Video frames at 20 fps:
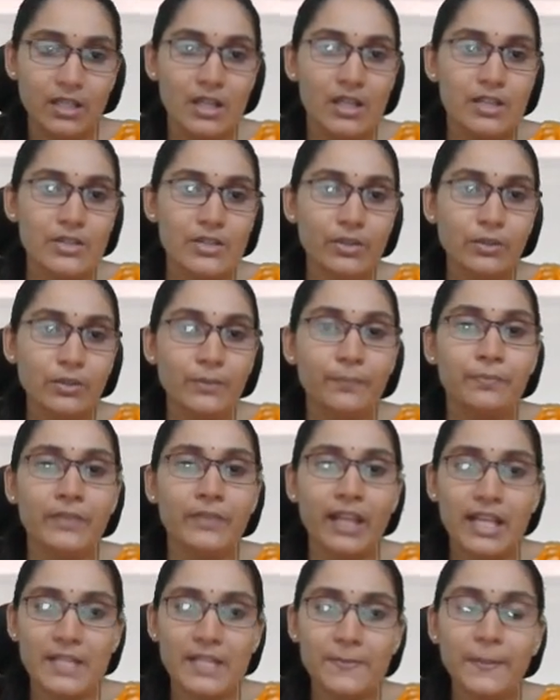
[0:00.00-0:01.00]
So
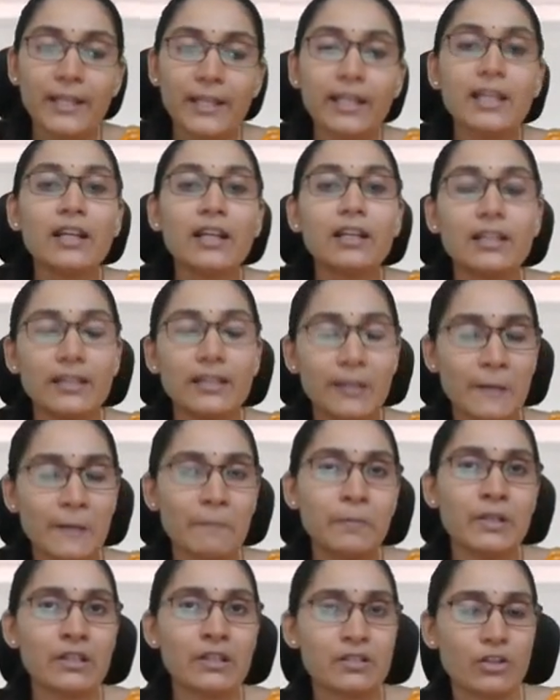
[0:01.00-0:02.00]
as per the
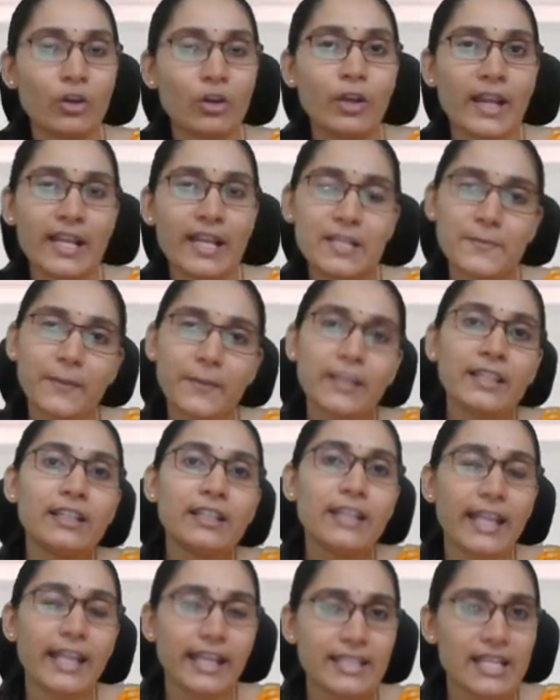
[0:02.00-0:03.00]
numbers or as per
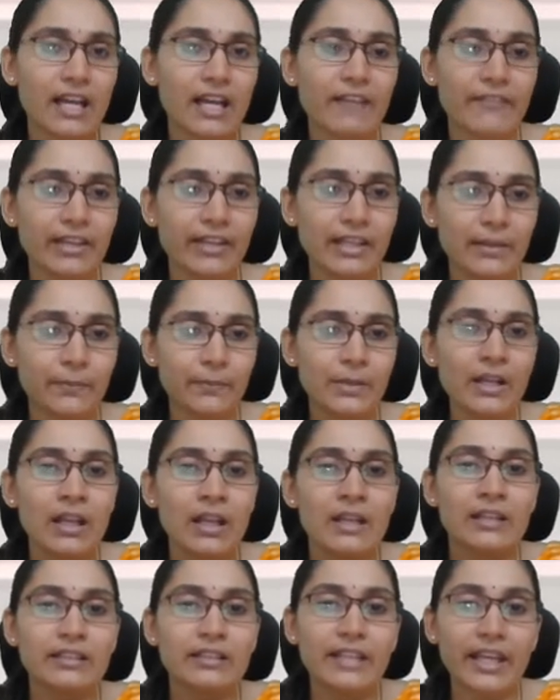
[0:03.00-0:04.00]
the data available,
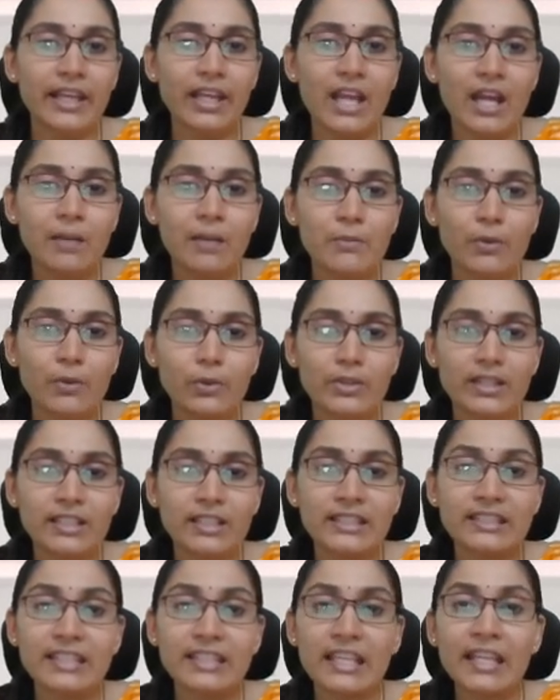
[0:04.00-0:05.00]
there are more
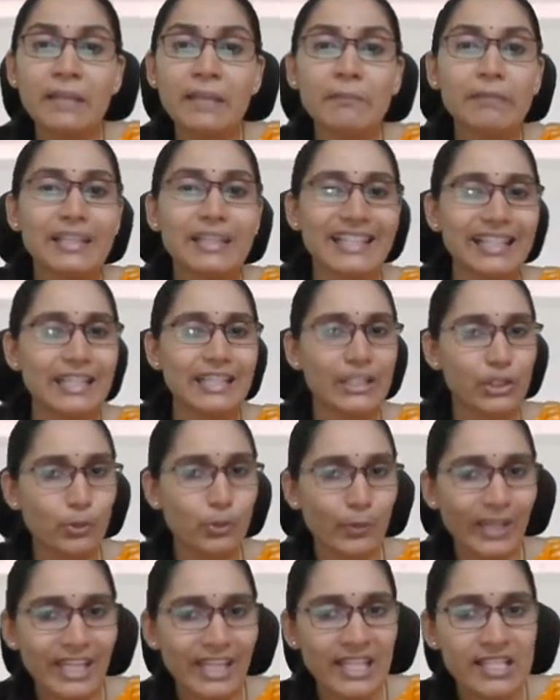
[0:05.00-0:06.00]
than 3 million
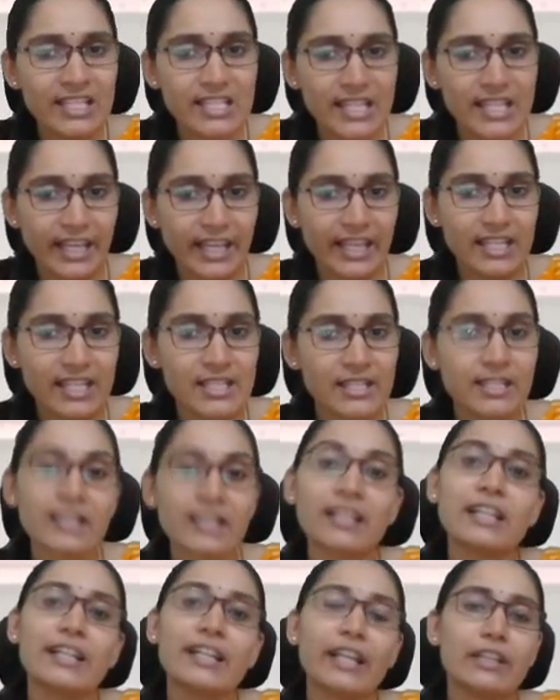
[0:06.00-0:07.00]
tweets against the
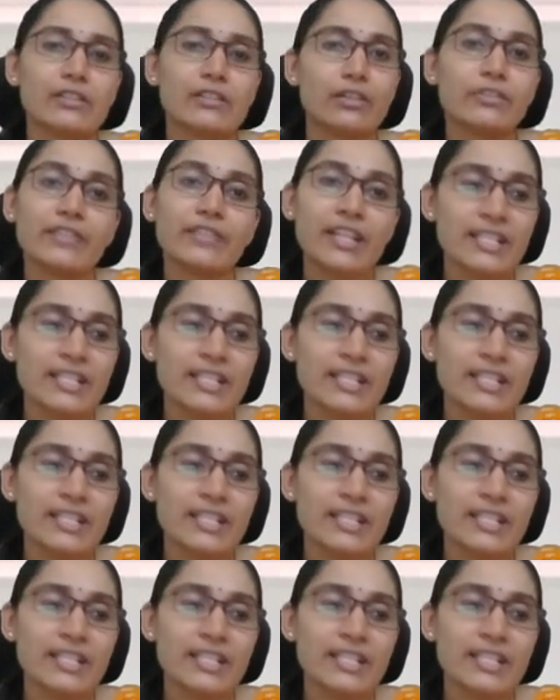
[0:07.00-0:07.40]
conduct of these